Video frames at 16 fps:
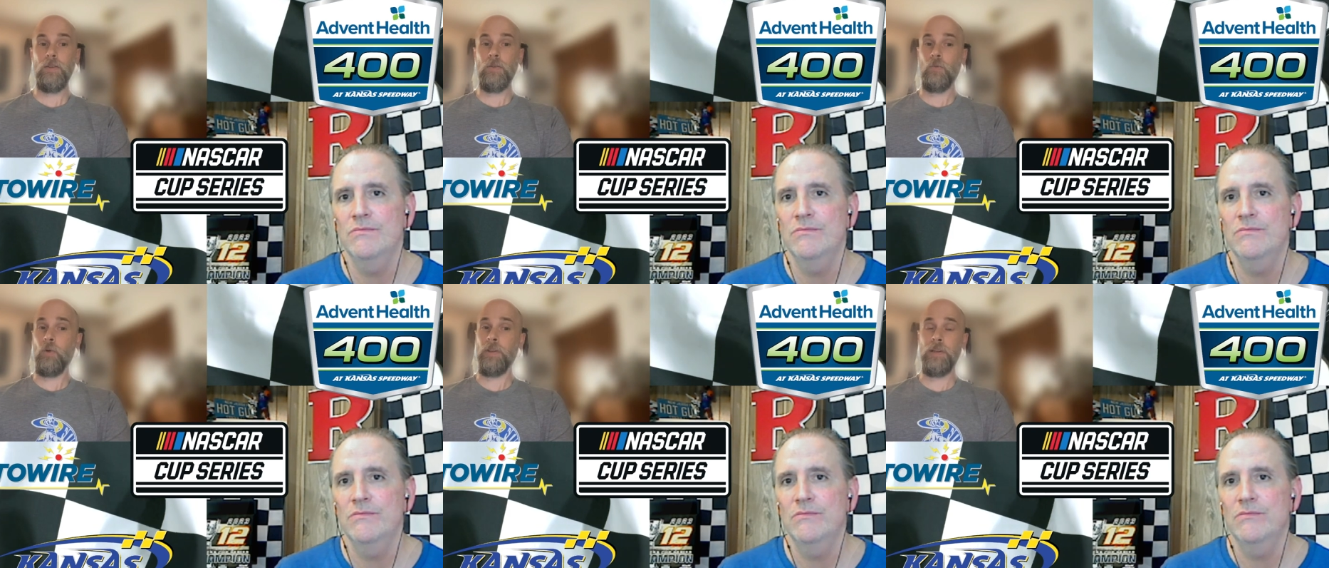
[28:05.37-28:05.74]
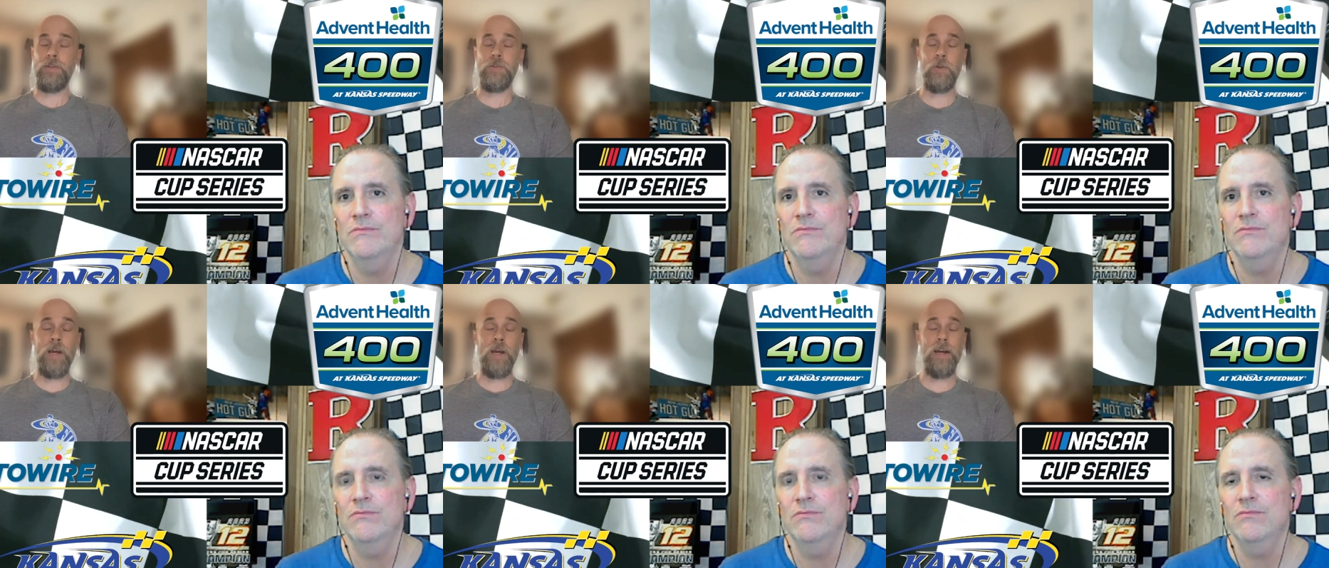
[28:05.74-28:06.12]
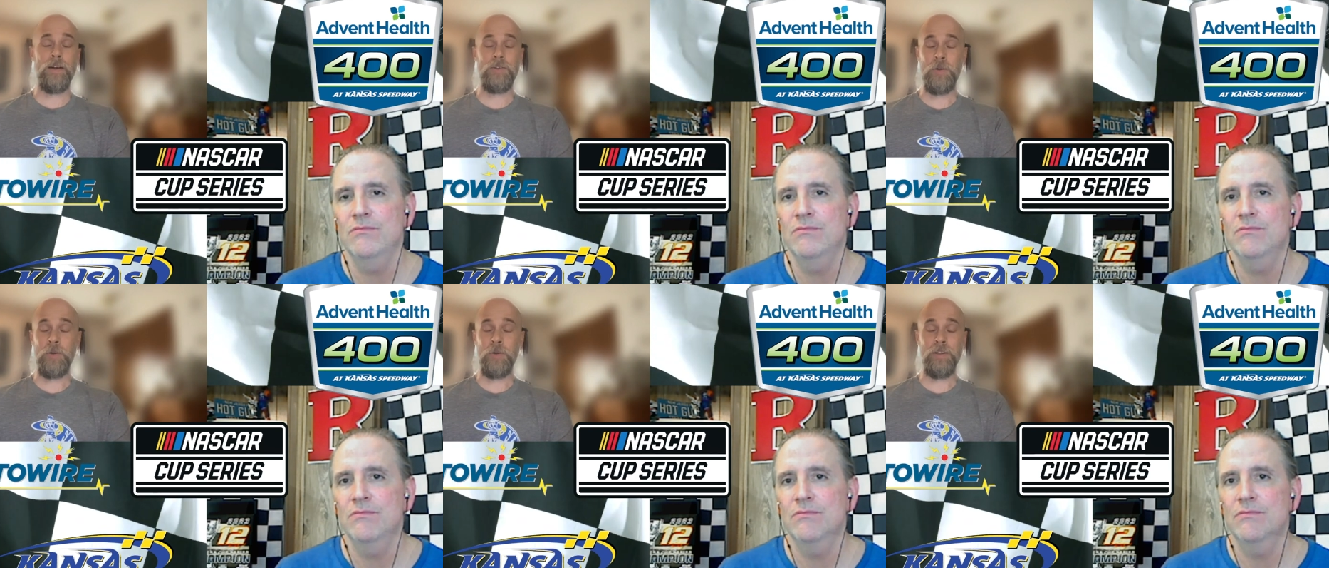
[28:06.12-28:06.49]
Speaker 1: Well, this track
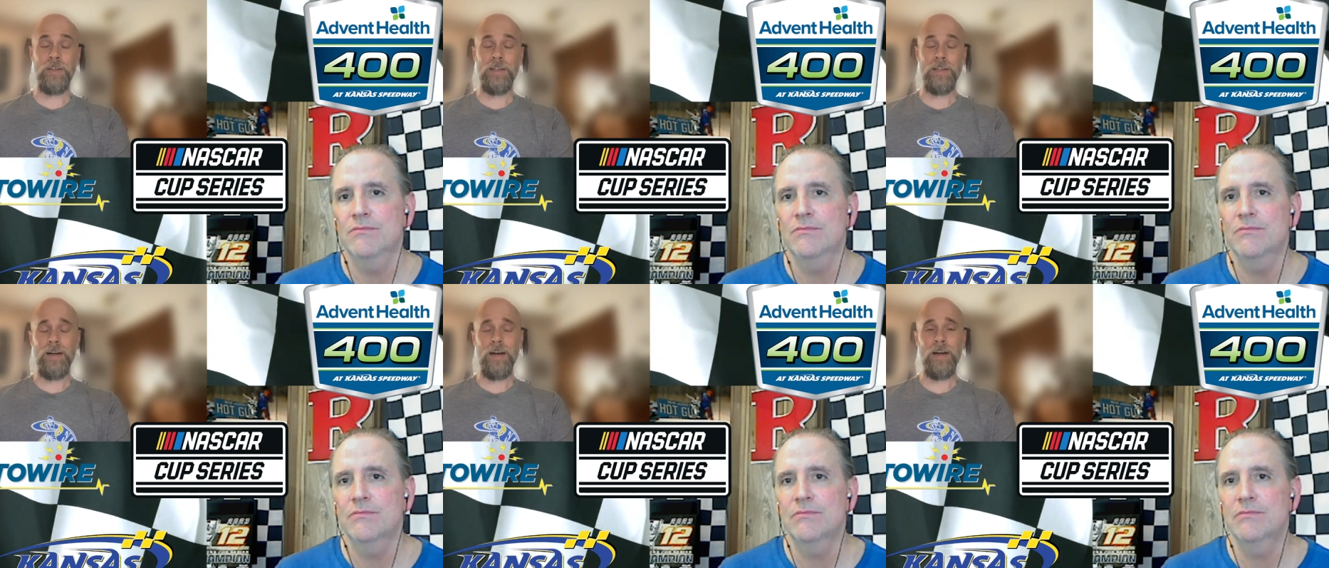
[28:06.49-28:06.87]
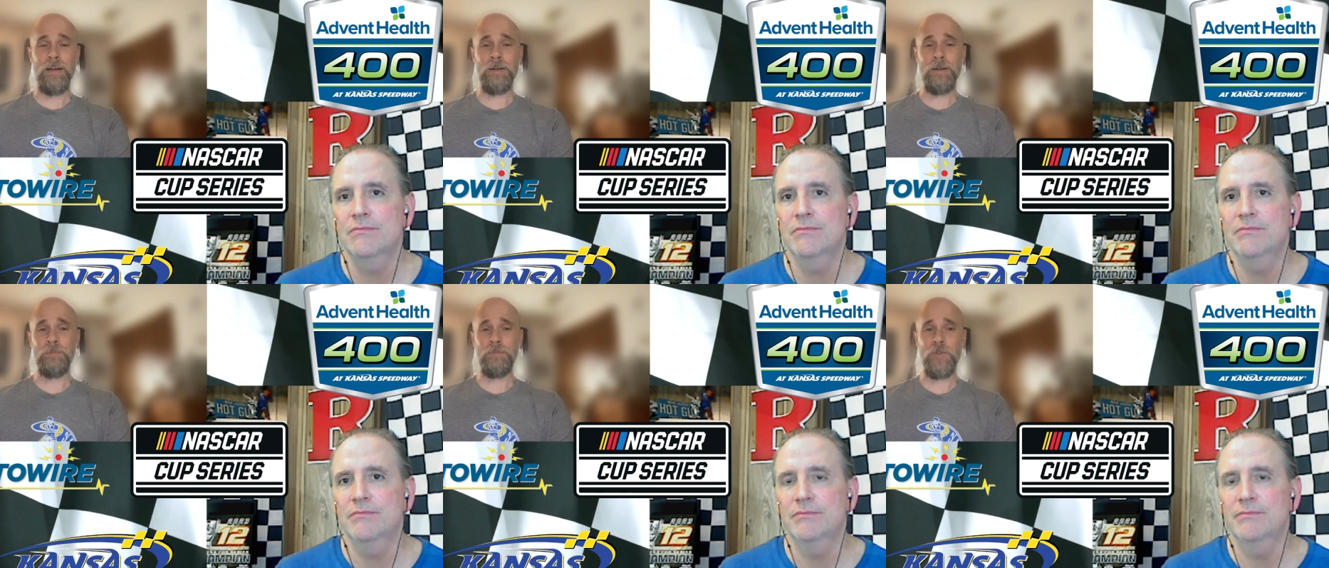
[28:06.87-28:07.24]
certainly. I'm um,